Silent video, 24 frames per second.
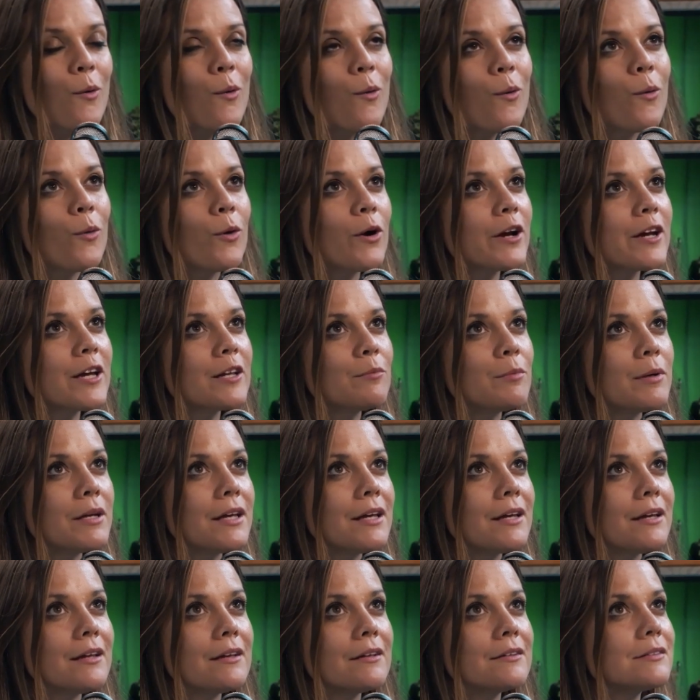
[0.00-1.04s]
Or it could
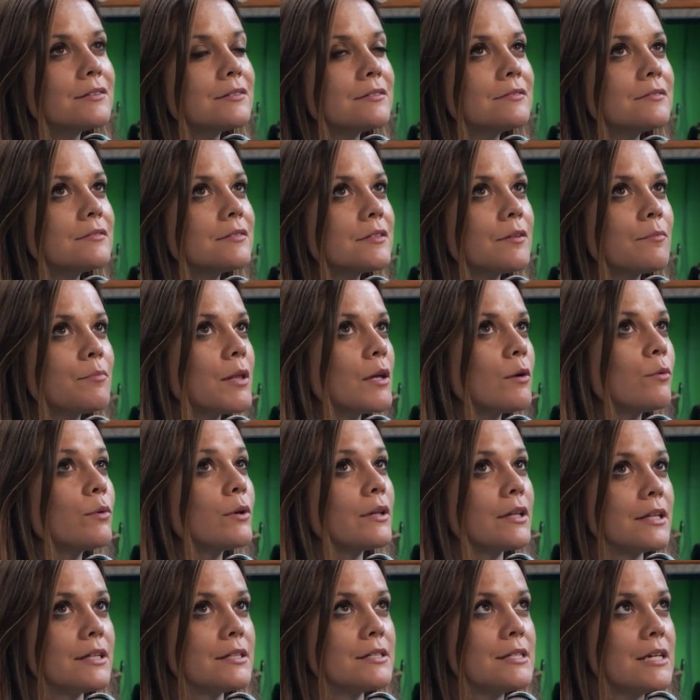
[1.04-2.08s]
be something
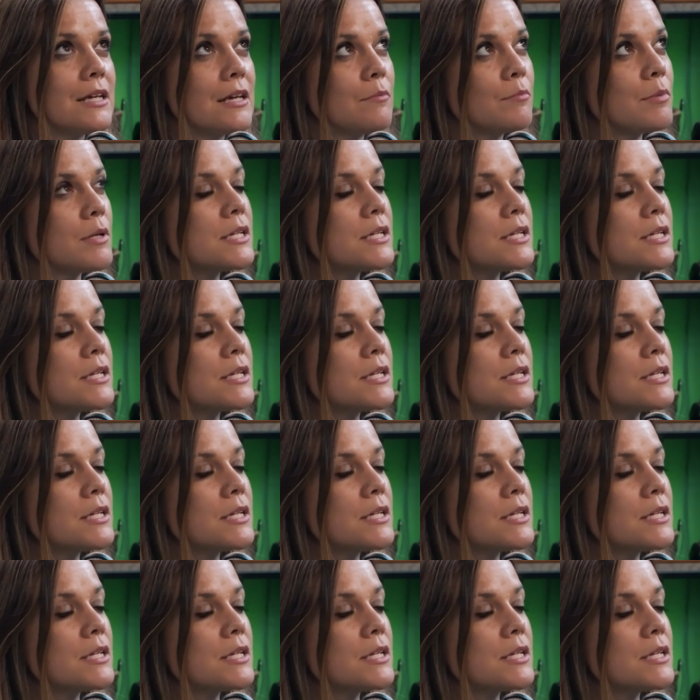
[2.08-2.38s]
really deep,